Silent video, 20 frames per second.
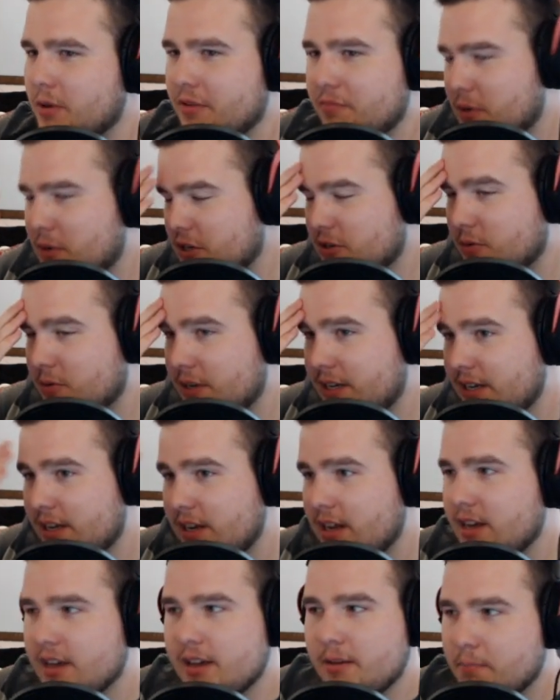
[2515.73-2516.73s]
We've been doing
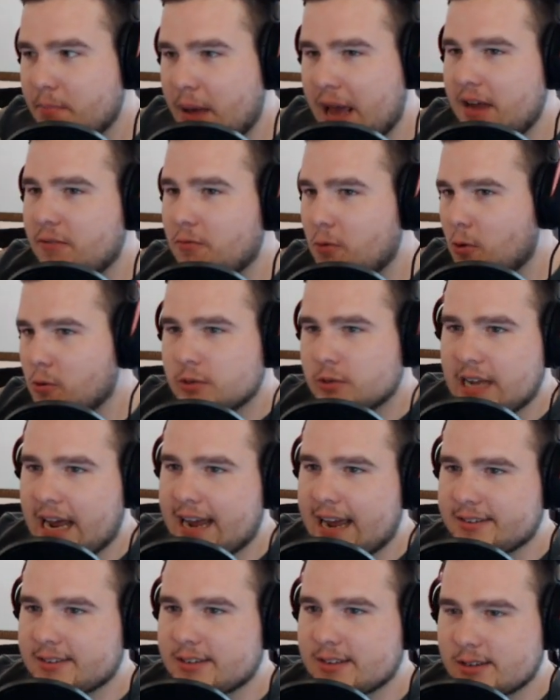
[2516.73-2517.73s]
payroll
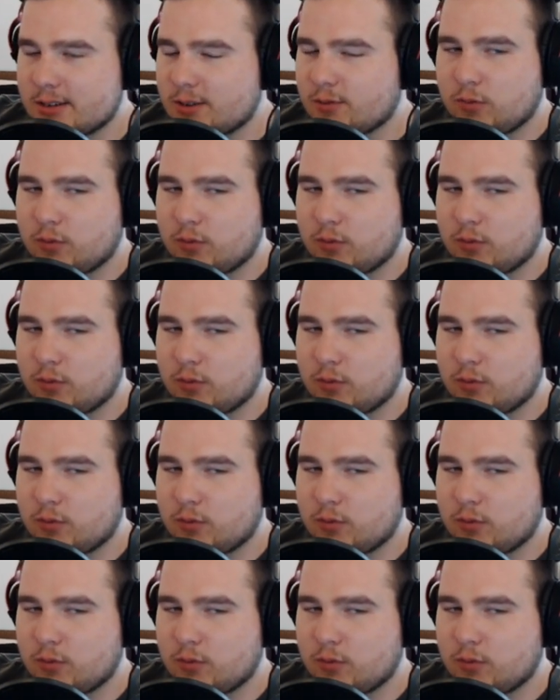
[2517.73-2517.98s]
taxes